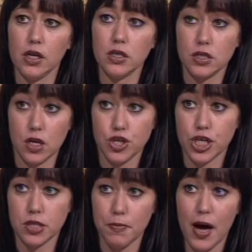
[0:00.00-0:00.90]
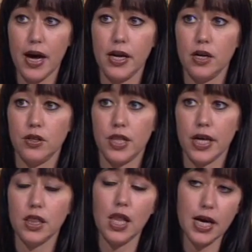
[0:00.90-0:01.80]
such as mine
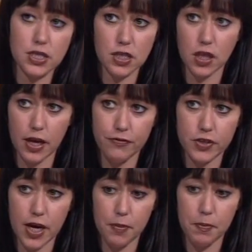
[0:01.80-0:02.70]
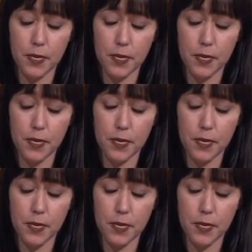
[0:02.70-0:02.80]
that lasts a lifetime.